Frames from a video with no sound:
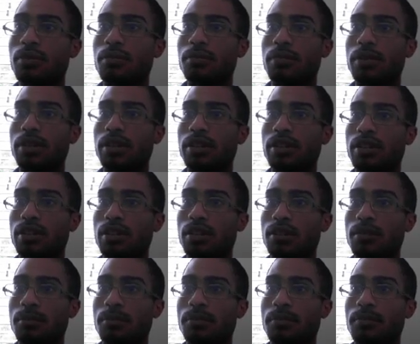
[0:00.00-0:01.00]
But
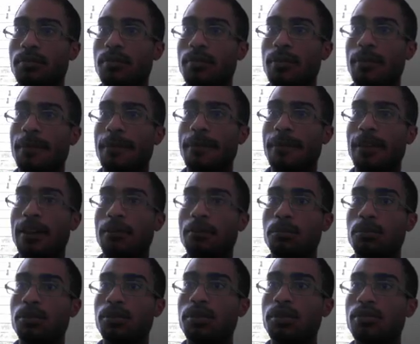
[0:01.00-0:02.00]
I'm
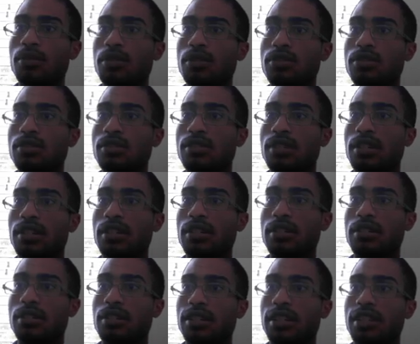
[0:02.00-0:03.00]
pretty much
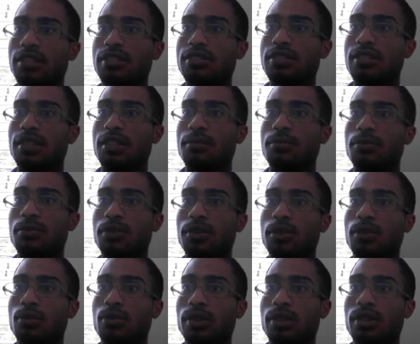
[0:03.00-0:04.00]
designing the landscape
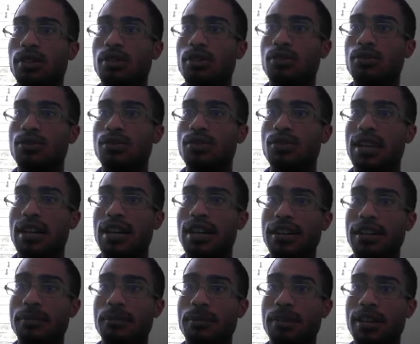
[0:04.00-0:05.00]
really quick using
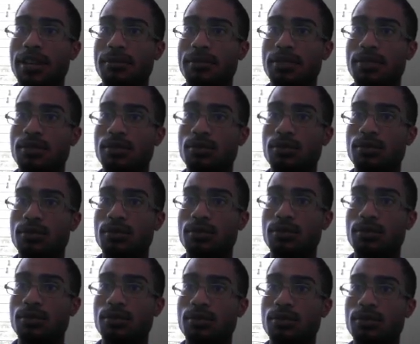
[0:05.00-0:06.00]
height maps is what it's
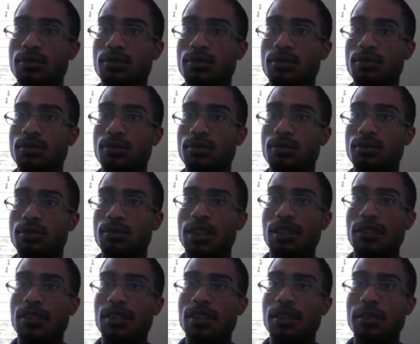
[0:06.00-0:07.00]
called,
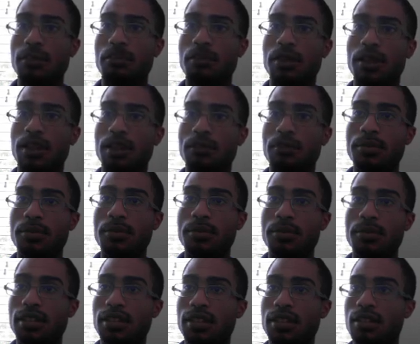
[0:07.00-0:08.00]
and then I'm
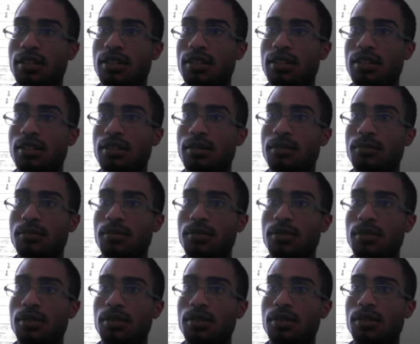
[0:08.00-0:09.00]
populating
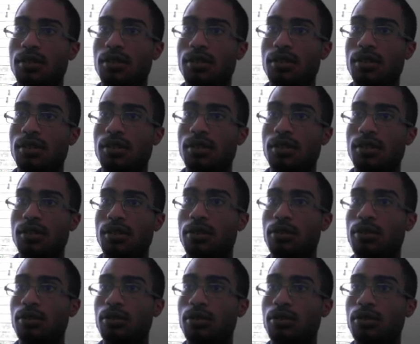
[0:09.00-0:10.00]
the
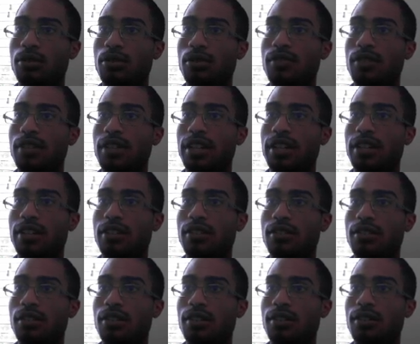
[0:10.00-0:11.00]
agriculture of the
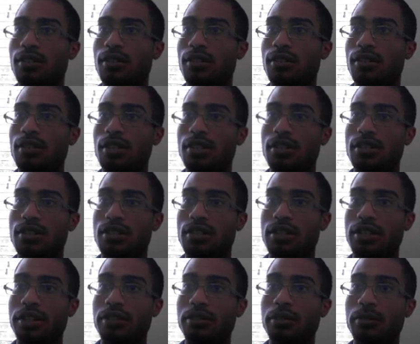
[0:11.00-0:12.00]
land using these
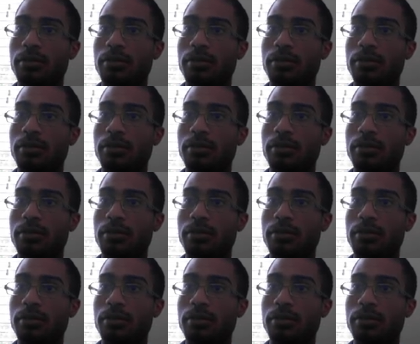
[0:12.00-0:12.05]
clutter